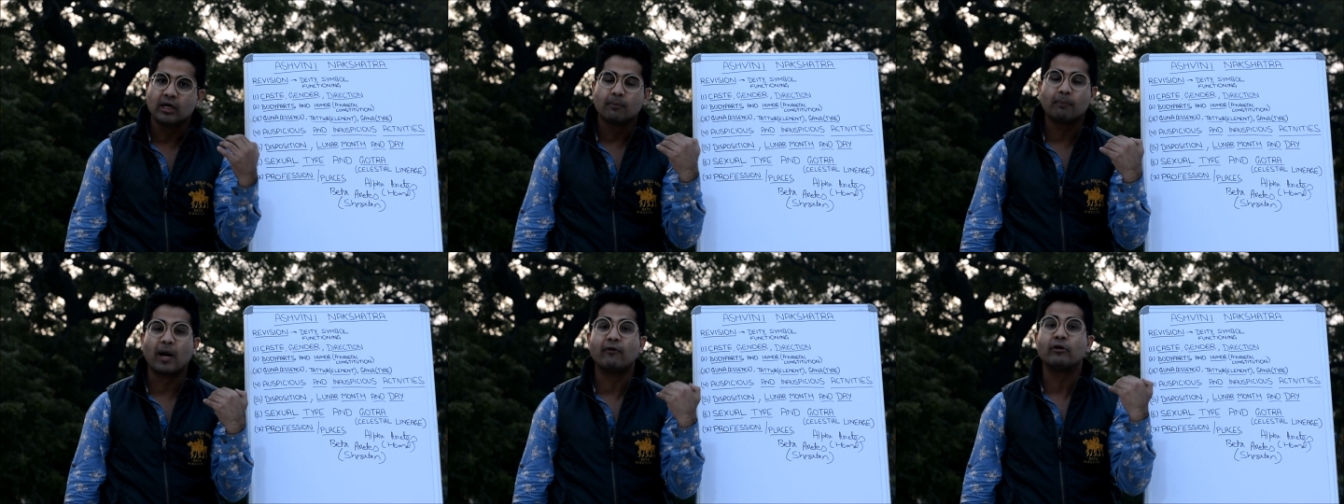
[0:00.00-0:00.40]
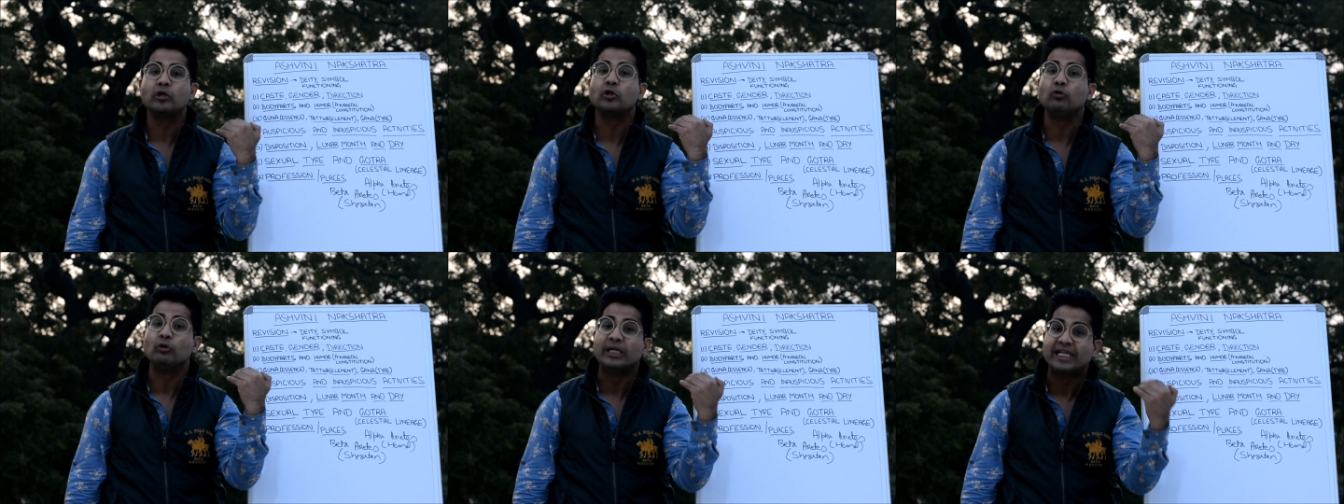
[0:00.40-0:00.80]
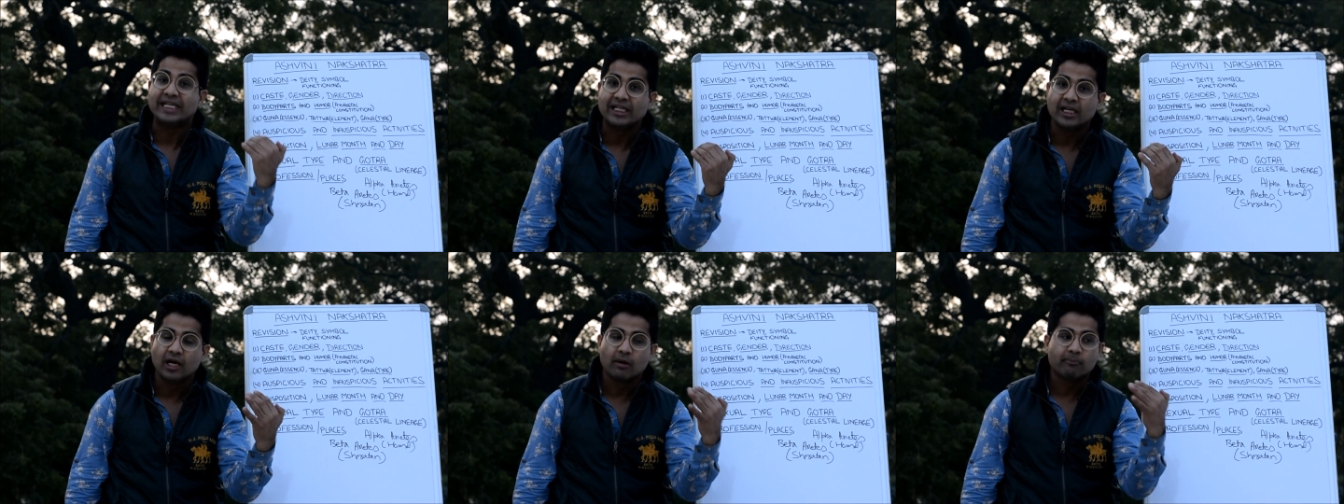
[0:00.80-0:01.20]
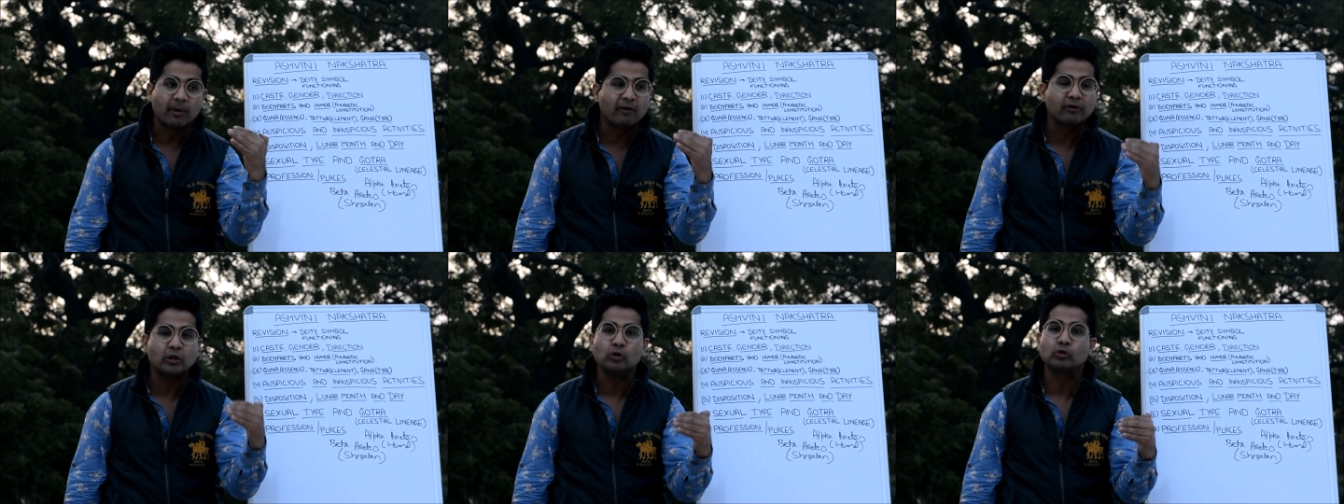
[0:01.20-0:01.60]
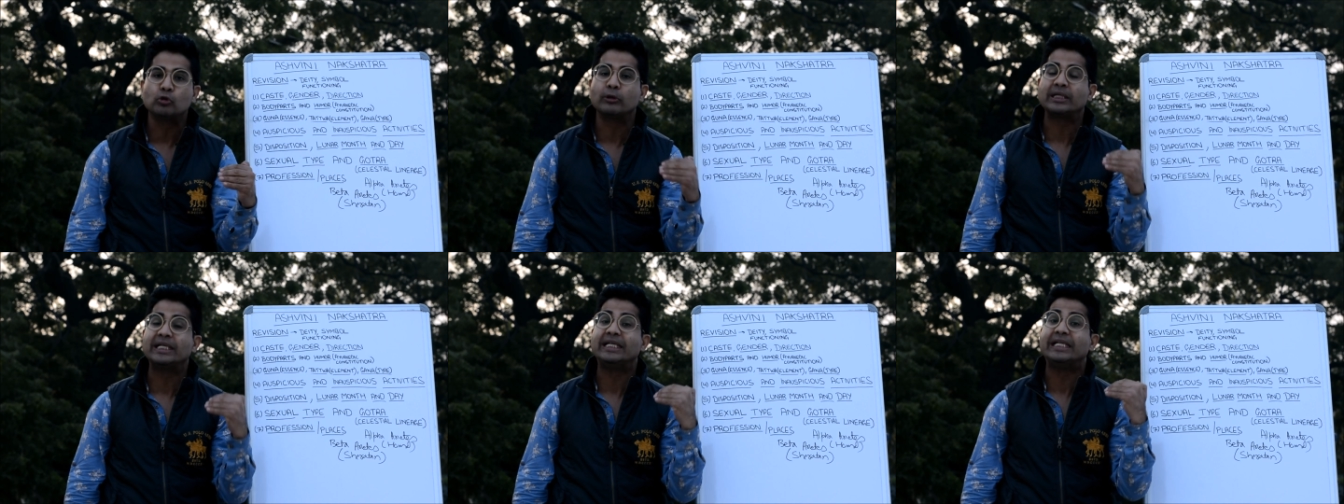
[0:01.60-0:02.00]
power to heal, power to
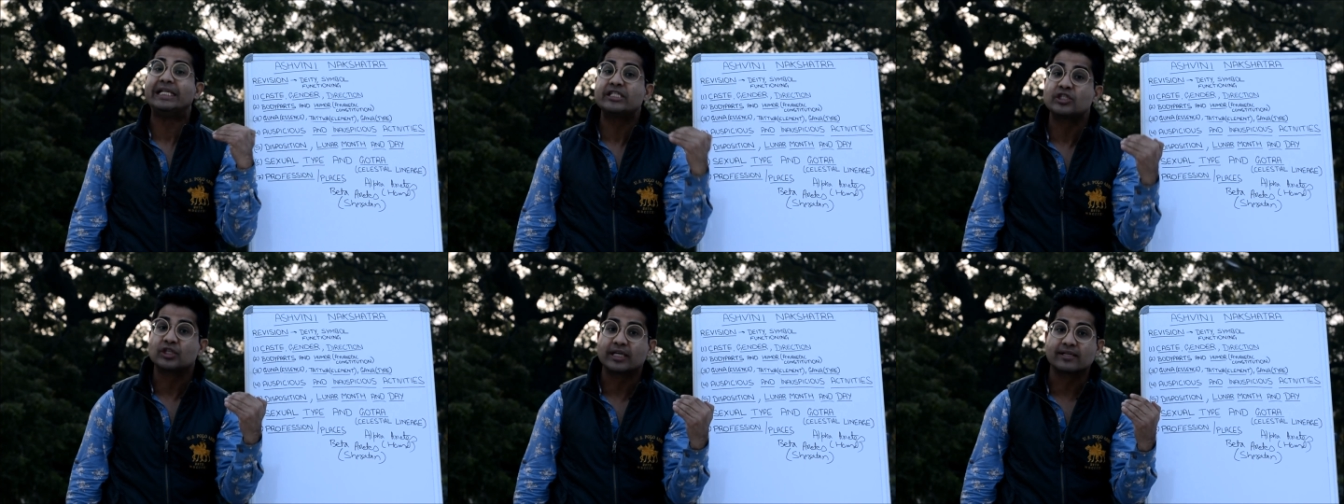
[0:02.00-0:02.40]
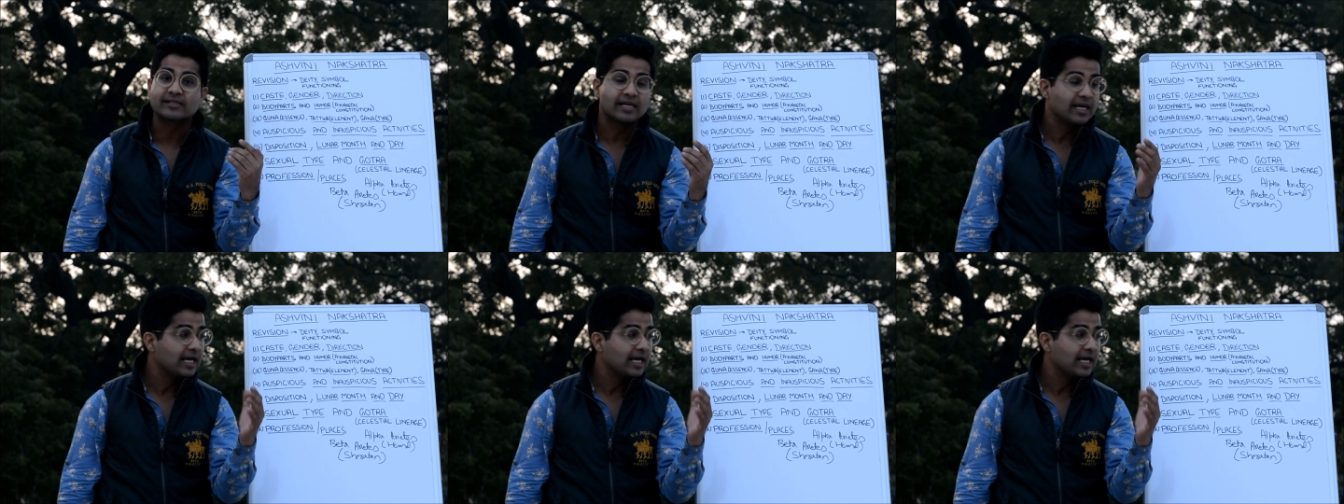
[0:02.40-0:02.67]
quickly reach things.